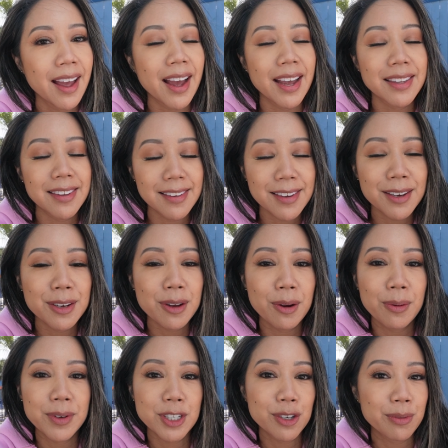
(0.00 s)
I think you
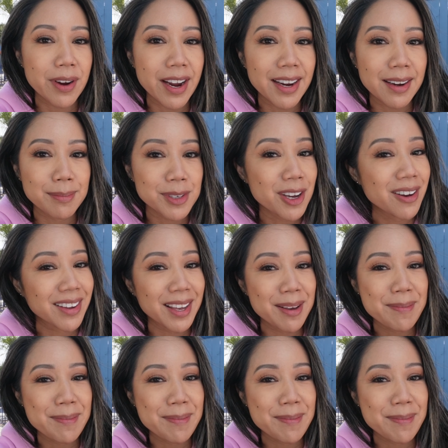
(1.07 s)
know which ride I'm talking